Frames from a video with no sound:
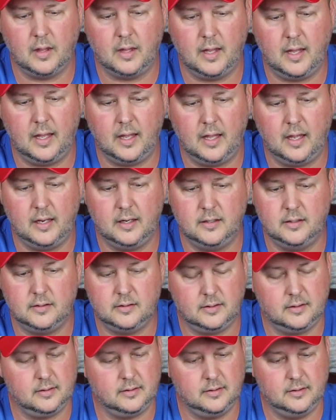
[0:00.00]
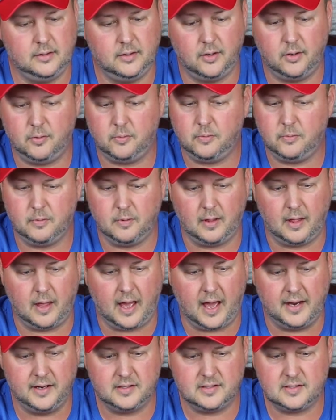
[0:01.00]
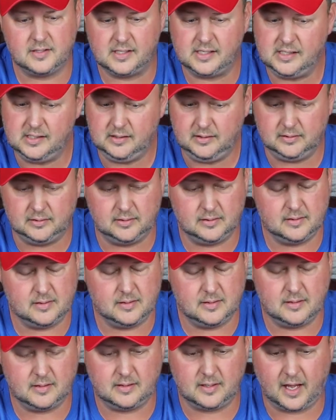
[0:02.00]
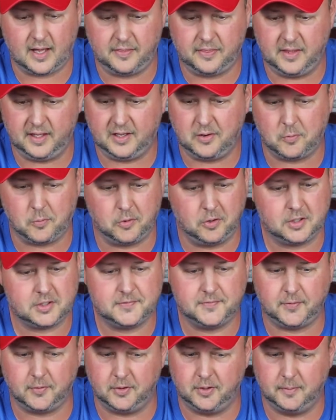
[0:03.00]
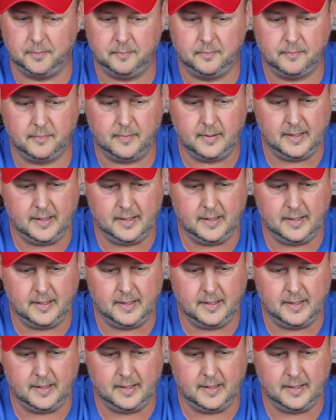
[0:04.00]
And you know, honestly, I think it works for them.